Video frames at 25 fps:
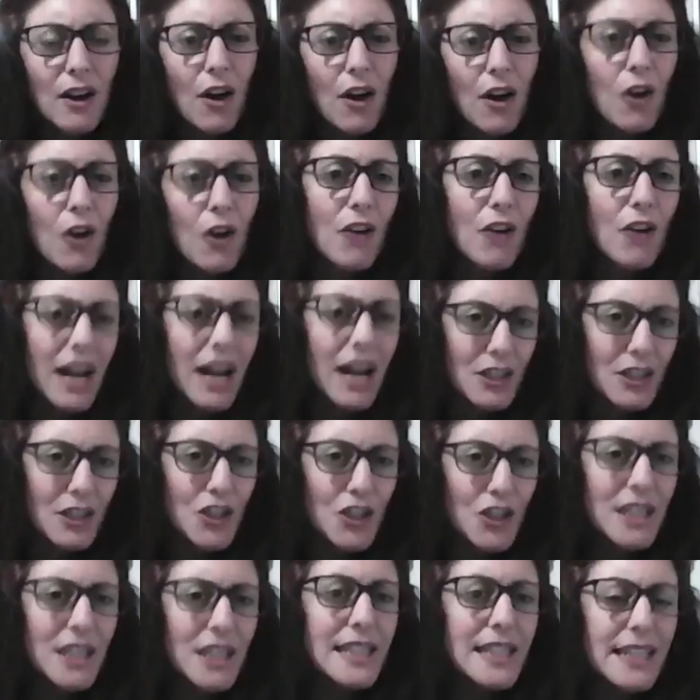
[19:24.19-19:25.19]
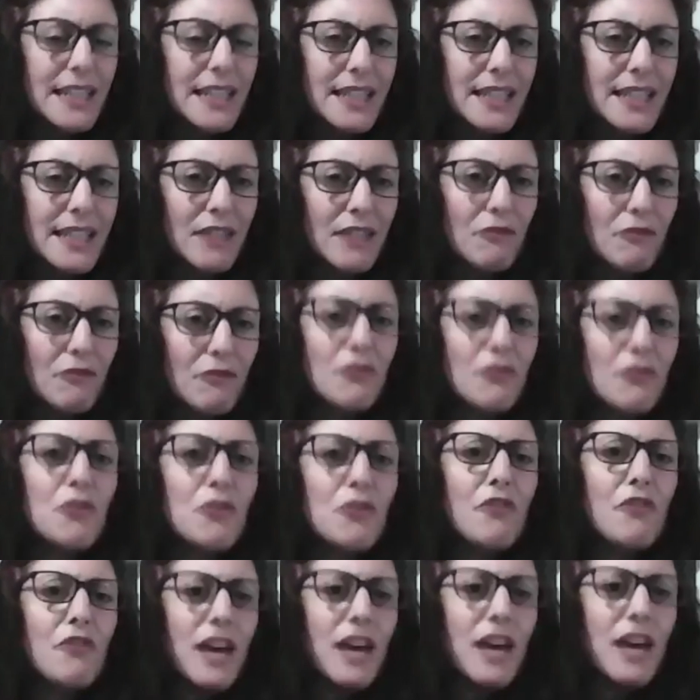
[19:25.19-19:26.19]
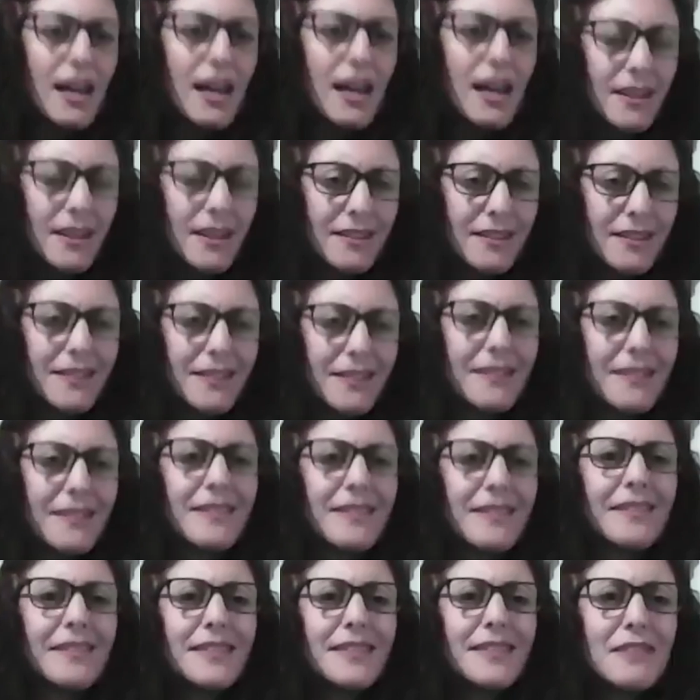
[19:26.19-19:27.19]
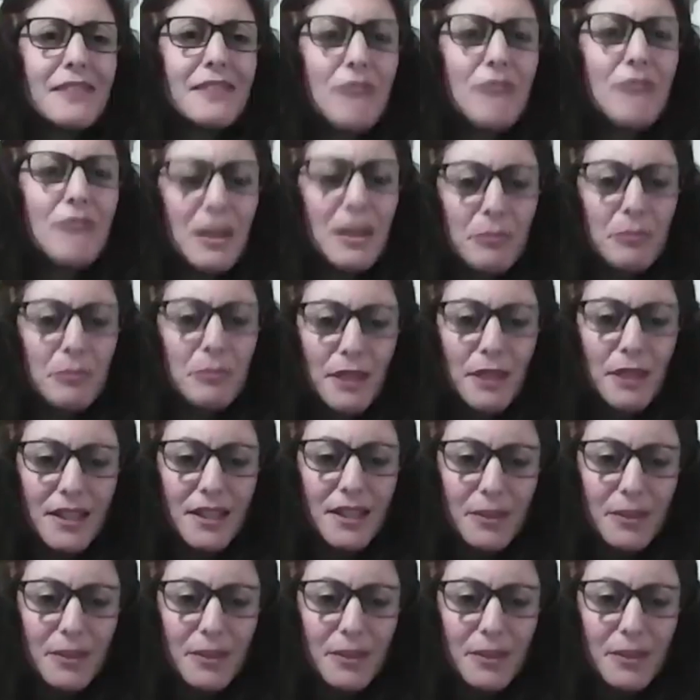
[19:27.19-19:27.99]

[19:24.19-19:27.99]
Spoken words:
are actually needing for their development.